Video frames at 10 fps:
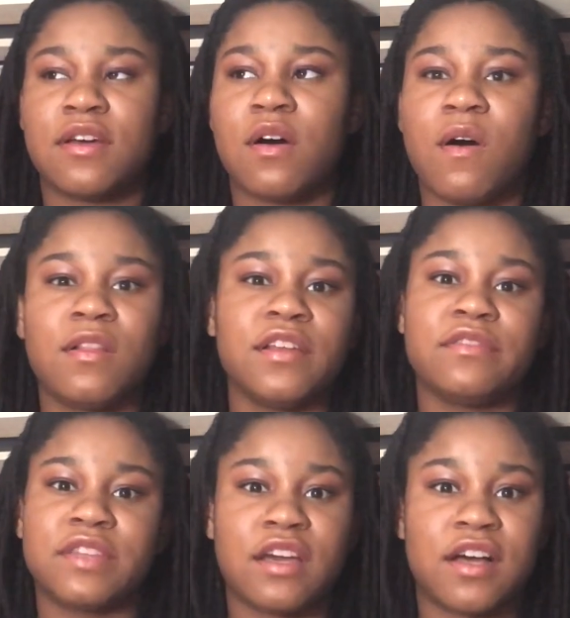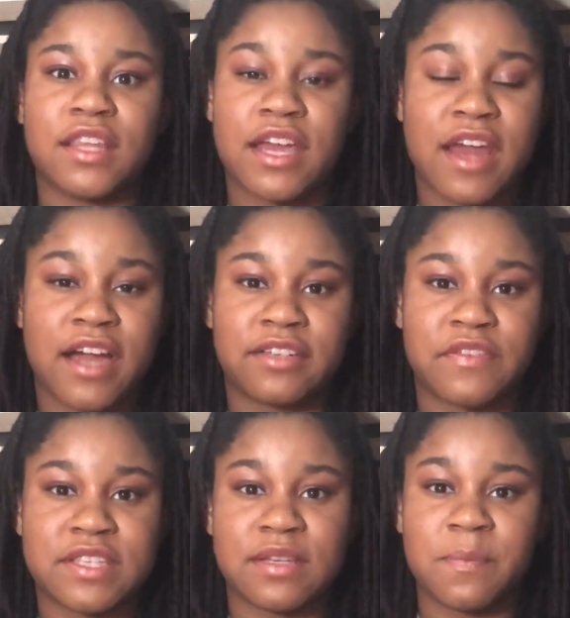all of the online
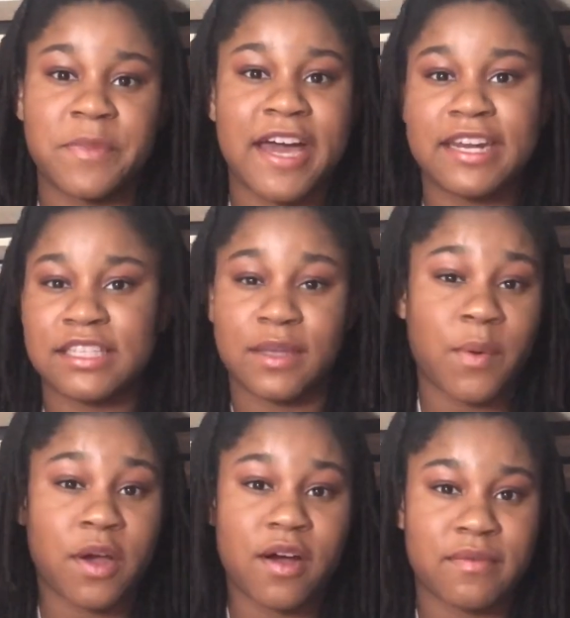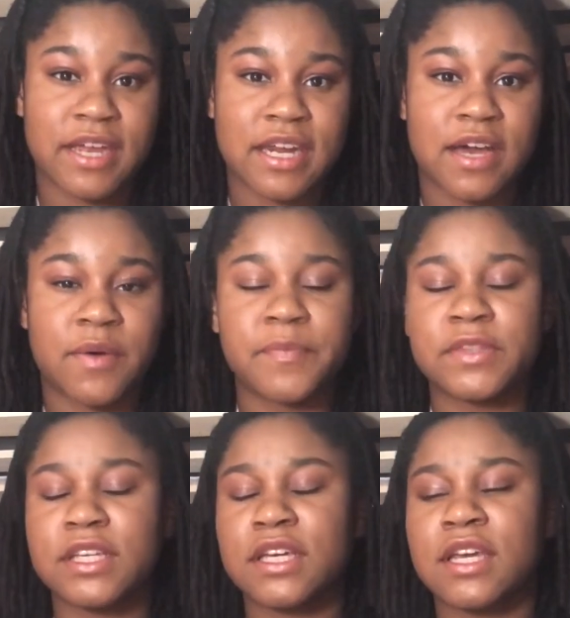activism that is going on right now.
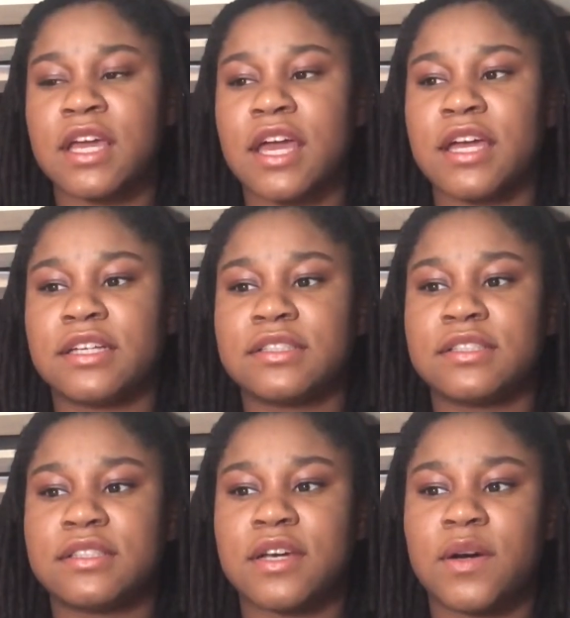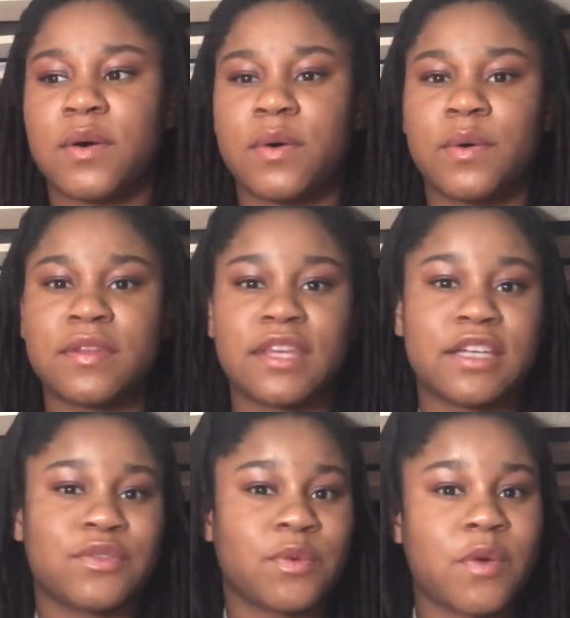And so
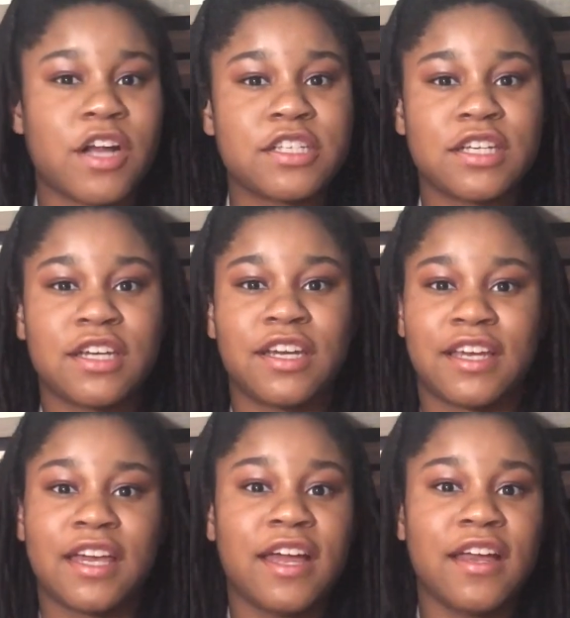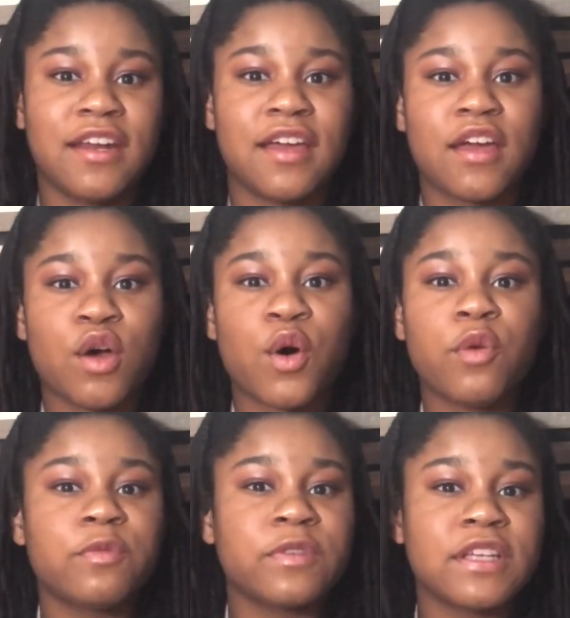thanks for watching again.
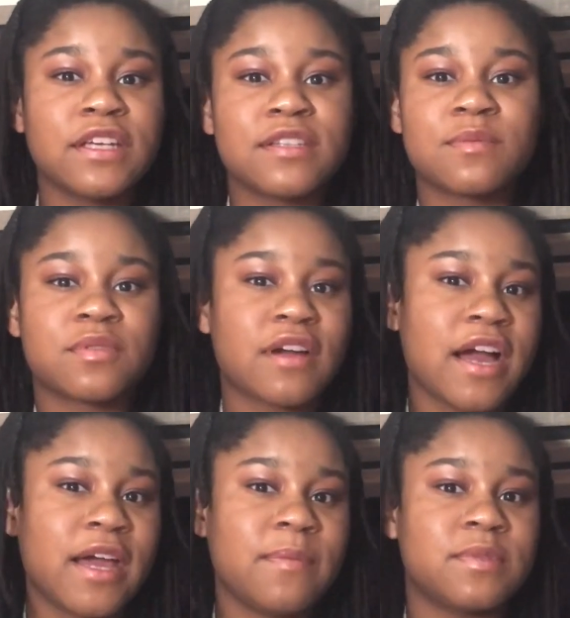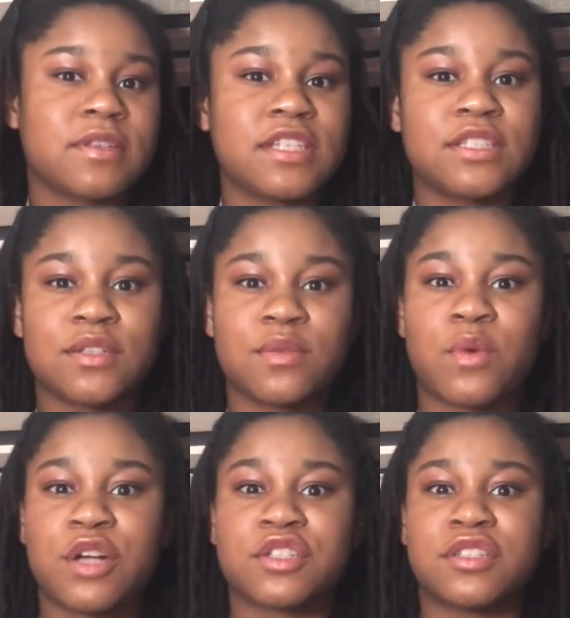Hopefully subscribe so that you can
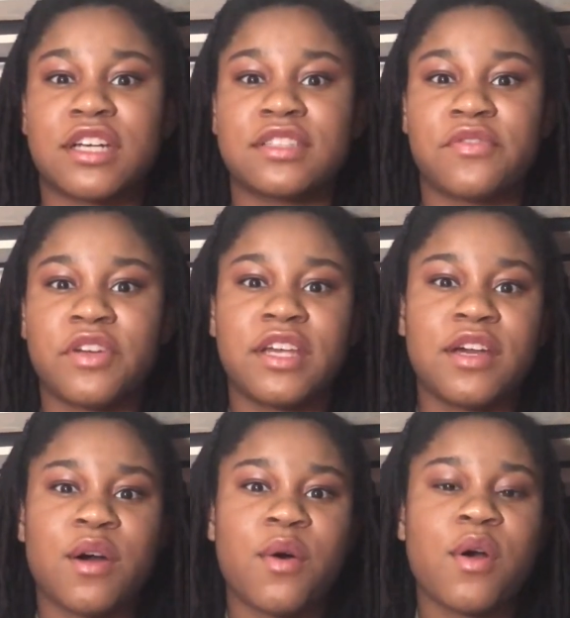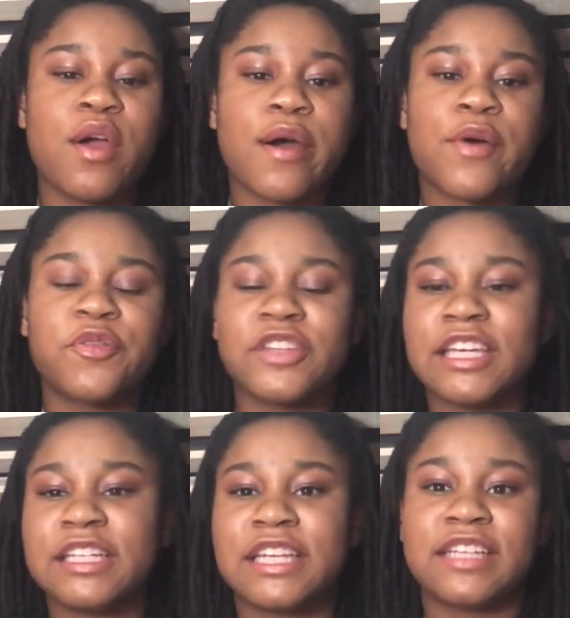watch our next video. Hopefully take